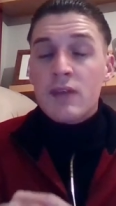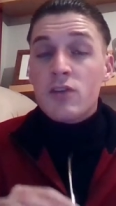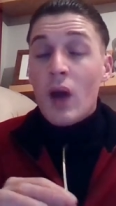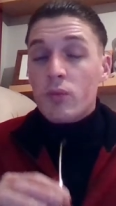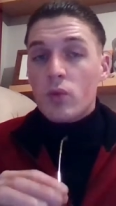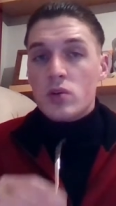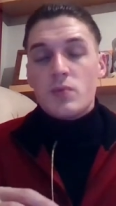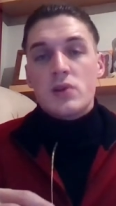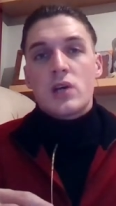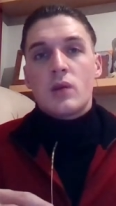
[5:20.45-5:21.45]
If you have watched
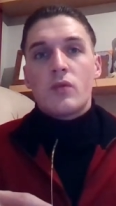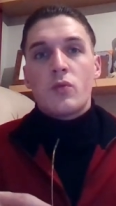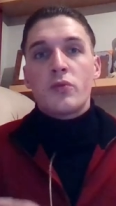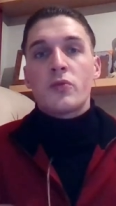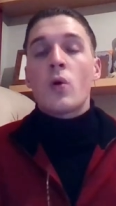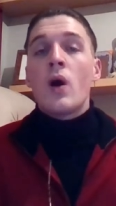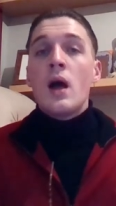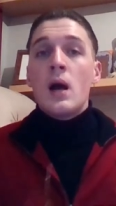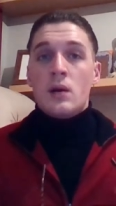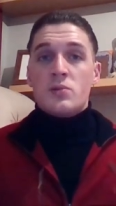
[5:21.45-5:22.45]
my channel before,
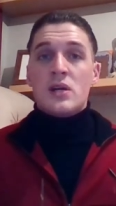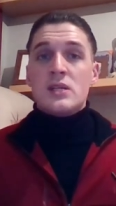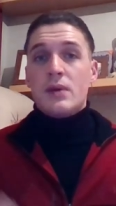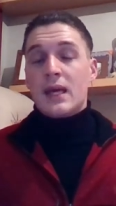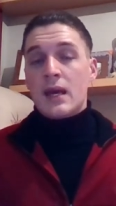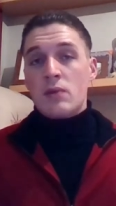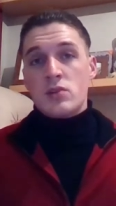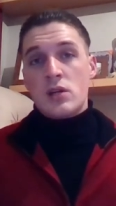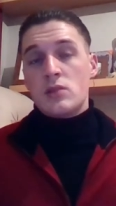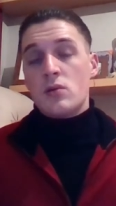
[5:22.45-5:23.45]
I'm trained to be an
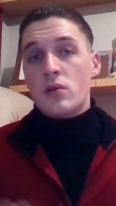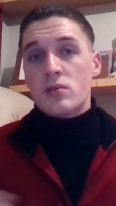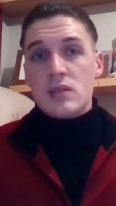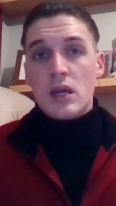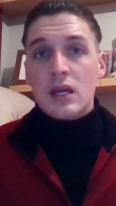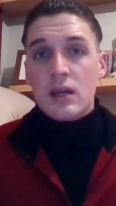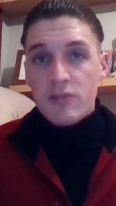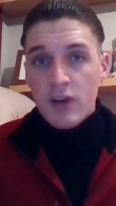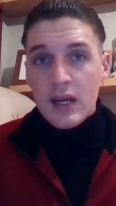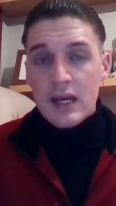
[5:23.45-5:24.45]
accountant. I do a lot of studying in
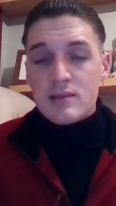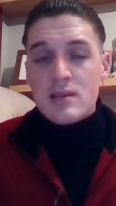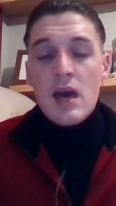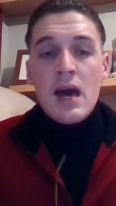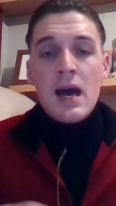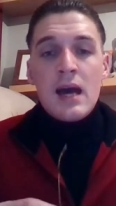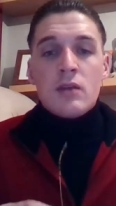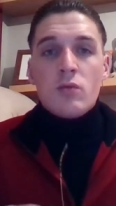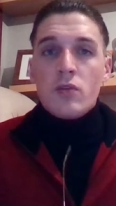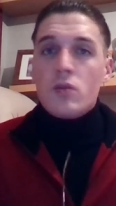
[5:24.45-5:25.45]
finance
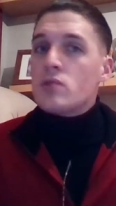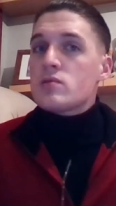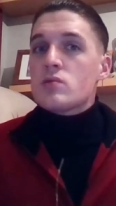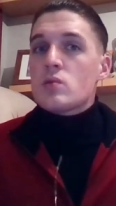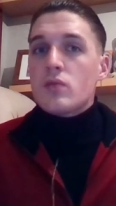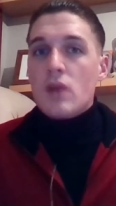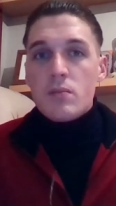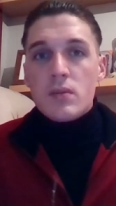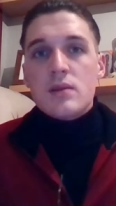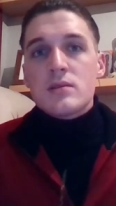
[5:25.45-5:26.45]
and with lots of sort of
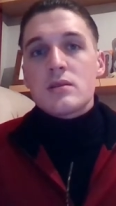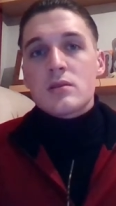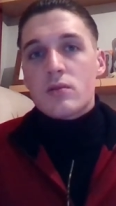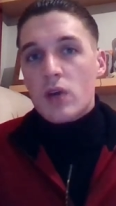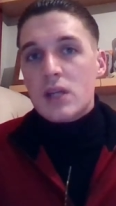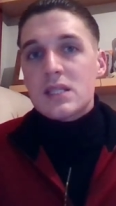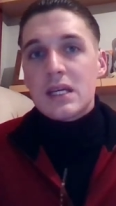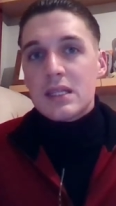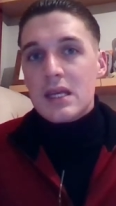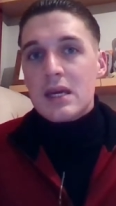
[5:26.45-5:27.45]
numbers and sort of writing
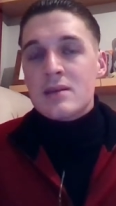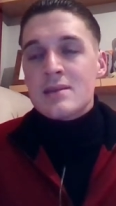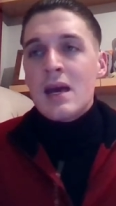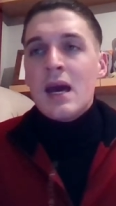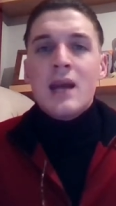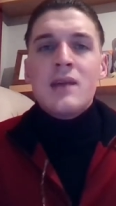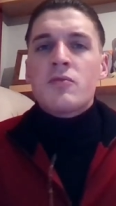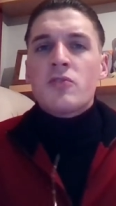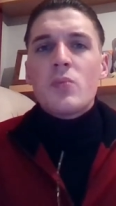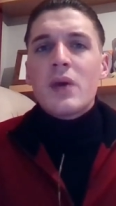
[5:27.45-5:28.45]
and things, and even
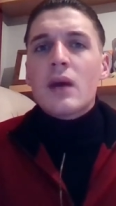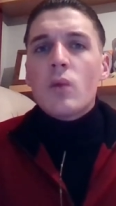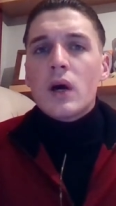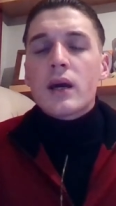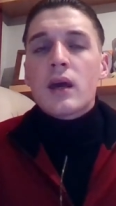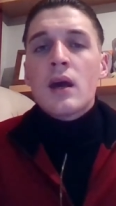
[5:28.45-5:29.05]
through being at work.